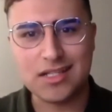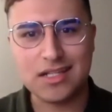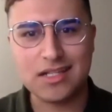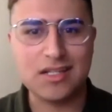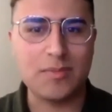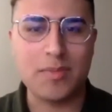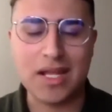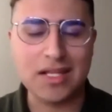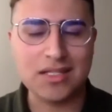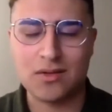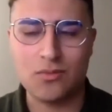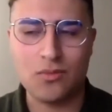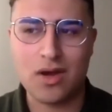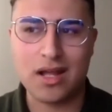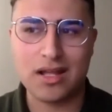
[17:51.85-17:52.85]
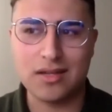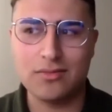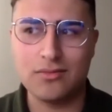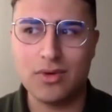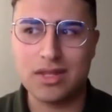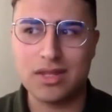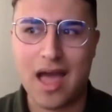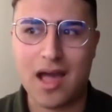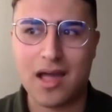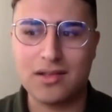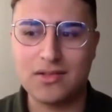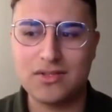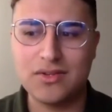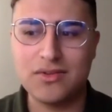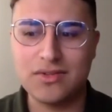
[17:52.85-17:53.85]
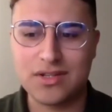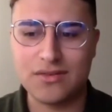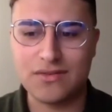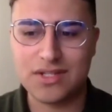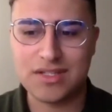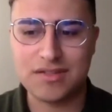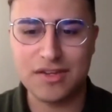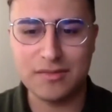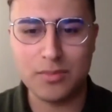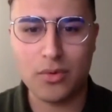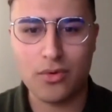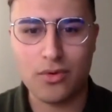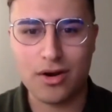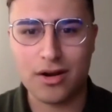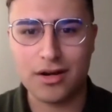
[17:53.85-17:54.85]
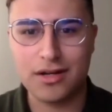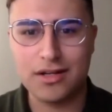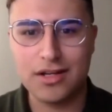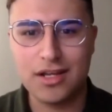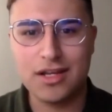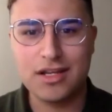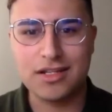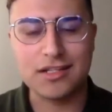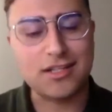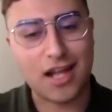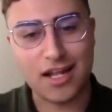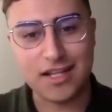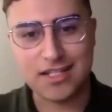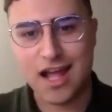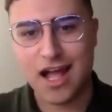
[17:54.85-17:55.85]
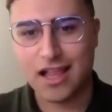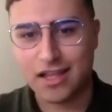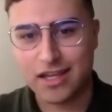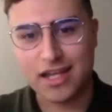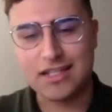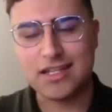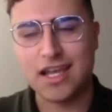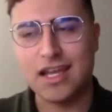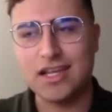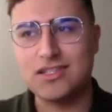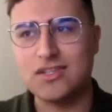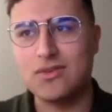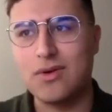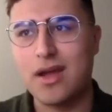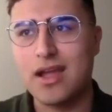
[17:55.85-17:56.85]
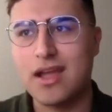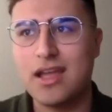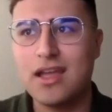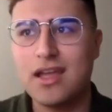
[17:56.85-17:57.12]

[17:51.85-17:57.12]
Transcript: It depends on what that student services fee board decides to allocate to ASUA.